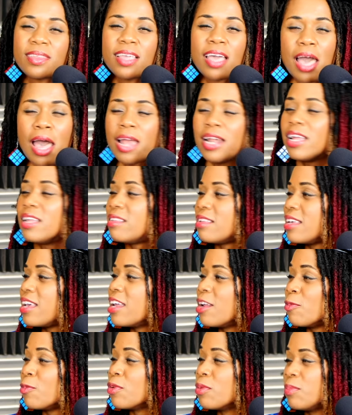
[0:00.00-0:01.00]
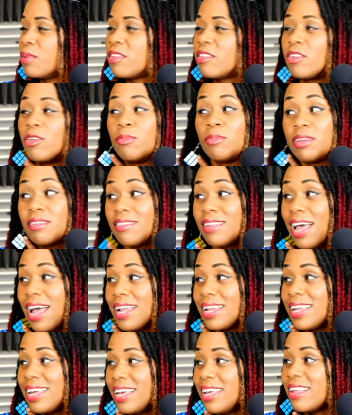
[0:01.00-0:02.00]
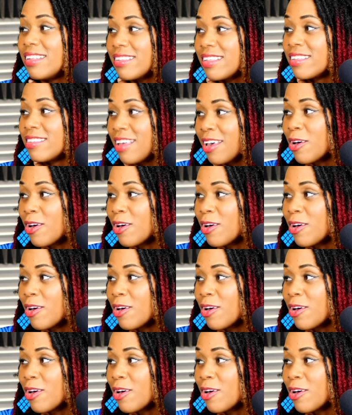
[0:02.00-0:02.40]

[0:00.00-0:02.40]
I need to get a Rubik's Cube. Just not these because they're